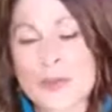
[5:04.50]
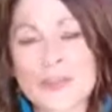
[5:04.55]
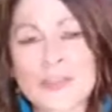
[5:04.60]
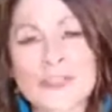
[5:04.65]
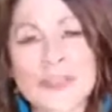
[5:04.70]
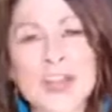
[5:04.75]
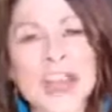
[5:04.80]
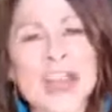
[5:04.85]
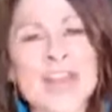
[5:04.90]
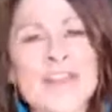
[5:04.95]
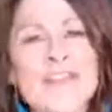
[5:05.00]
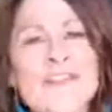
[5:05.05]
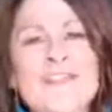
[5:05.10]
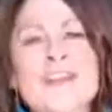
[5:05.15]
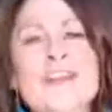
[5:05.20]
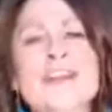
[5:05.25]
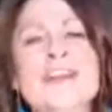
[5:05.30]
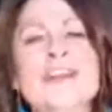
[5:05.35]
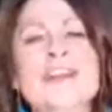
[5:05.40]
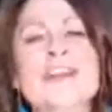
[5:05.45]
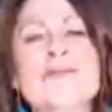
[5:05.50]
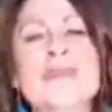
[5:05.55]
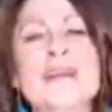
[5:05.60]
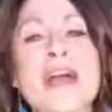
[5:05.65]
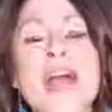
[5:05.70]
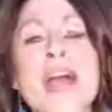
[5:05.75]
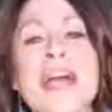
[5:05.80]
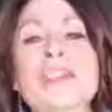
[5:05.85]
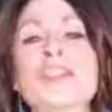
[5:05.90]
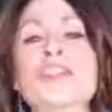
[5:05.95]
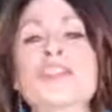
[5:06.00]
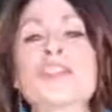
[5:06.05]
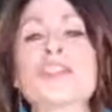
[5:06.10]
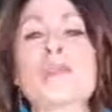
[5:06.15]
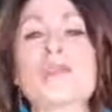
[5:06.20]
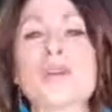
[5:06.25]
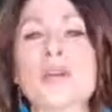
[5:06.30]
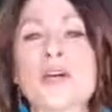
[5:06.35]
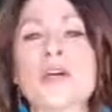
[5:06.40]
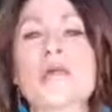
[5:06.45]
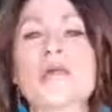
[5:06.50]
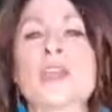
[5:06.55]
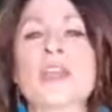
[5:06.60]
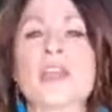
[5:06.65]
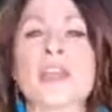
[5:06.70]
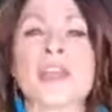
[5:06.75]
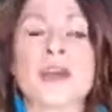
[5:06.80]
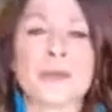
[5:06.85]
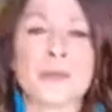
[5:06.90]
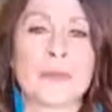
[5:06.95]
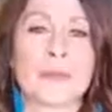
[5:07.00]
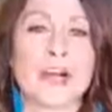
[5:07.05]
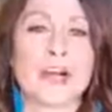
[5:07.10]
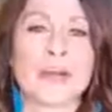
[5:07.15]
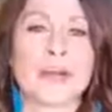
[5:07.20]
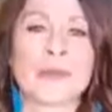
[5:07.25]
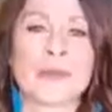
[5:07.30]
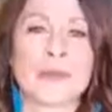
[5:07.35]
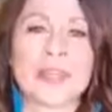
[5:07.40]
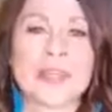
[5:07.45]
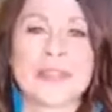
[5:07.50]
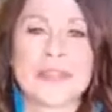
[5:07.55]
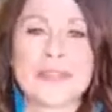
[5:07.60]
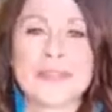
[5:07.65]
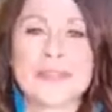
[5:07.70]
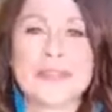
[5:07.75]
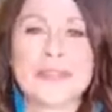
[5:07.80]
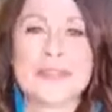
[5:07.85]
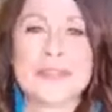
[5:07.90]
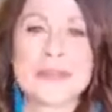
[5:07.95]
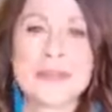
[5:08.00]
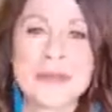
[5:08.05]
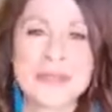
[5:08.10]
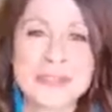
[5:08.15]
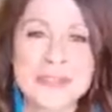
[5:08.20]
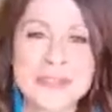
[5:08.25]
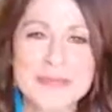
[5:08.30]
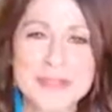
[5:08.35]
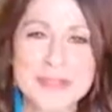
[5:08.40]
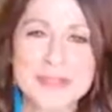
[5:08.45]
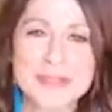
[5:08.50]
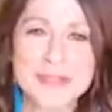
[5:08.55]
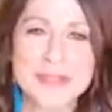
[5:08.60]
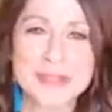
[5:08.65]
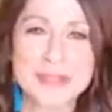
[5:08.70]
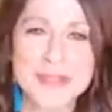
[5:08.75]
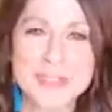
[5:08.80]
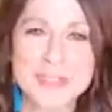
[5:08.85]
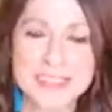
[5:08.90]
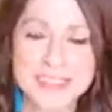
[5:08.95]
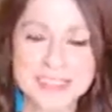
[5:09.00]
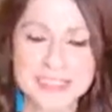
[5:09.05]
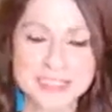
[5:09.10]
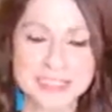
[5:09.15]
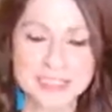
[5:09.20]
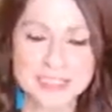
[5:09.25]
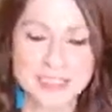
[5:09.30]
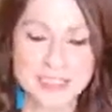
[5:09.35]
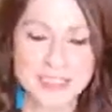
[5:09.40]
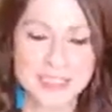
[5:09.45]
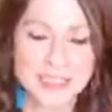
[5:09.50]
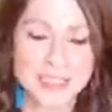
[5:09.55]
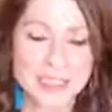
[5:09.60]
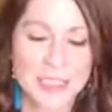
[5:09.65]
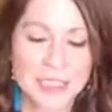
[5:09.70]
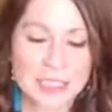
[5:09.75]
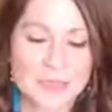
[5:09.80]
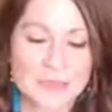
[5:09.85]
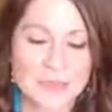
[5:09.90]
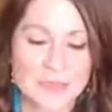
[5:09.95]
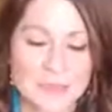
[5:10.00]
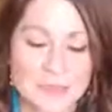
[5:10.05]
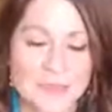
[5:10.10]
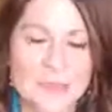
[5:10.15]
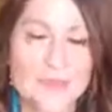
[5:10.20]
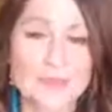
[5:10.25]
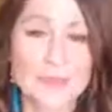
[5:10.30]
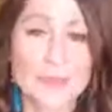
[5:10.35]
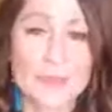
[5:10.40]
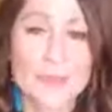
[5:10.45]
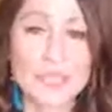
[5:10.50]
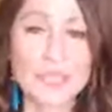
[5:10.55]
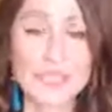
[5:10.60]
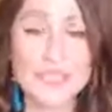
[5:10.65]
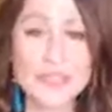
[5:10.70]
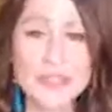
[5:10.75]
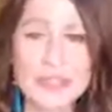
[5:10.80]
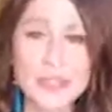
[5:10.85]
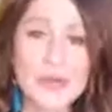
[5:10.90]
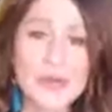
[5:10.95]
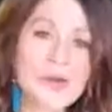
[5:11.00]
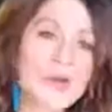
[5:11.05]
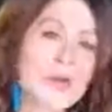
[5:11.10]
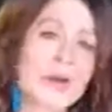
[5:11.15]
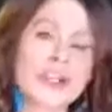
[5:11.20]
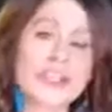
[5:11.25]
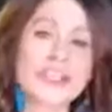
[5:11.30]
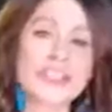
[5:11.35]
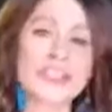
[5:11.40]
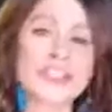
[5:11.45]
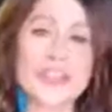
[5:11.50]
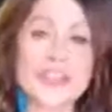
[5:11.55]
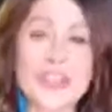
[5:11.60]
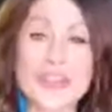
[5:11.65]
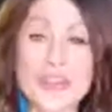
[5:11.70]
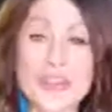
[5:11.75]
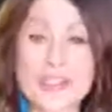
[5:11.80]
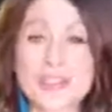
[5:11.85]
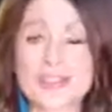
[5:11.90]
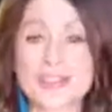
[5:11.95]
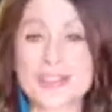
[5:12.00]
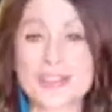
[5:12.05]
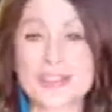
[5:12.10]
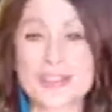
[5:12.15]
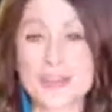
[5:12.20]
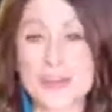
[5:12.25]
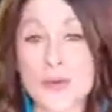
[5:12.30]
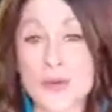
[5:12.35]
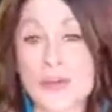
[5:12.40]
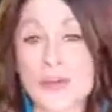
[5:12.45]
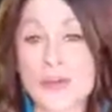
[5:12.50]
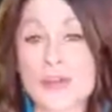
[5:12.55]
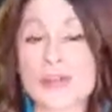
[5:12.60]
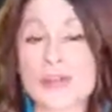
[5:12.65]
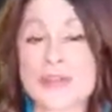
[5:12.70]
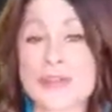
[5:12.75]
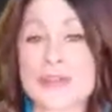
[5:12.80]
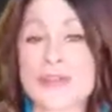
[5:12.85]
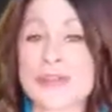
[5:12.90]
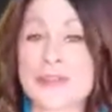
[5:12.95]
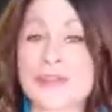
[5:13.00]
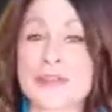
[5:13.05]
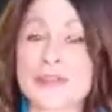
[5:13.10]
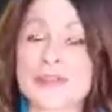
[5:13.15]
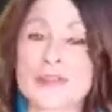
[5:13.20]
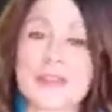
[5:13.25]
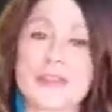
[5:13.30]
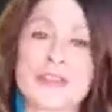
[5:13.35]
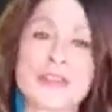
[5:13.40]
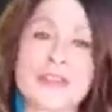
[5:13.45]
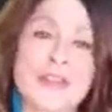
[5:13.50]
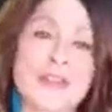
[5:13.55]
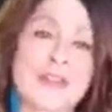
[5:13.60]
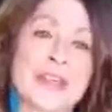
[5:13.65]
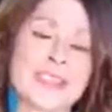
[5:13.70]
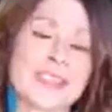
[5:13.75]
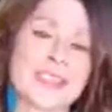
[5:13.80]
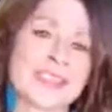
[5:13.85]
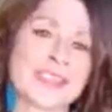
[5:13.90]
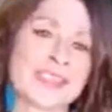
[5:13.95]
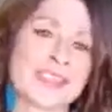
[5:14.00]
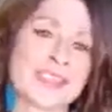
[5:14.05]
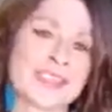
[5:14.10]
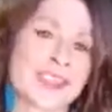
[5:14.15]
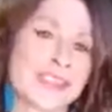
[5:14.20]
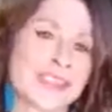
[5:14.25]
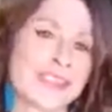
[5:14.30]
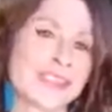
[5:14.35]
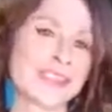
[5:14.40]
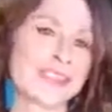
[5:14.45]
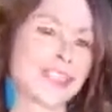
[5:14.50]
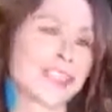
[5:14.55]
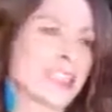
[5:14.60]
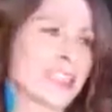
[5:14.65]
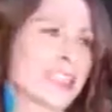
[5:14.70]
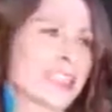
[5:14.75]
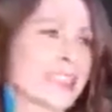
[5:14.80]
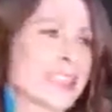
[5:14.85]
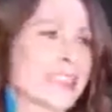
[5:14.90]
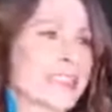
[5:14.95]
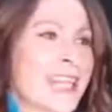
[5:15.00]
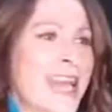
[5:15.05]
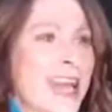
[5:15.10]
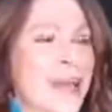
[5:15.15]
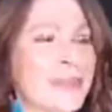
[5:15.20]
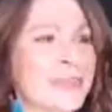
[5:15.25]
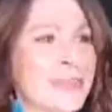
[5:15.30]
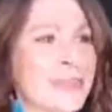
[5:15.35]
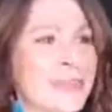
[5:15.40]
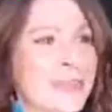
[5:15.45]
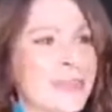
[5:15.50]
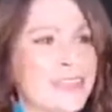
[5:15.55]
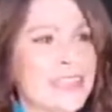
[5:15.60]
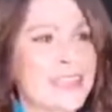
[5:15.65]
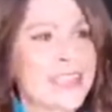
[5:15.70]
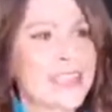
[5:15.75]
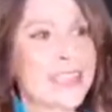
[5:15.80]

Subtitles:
have ever imagined what would come my way. Good morning, Miss Crystal. And so I want to share this story with you so that you guys can kind of get an example of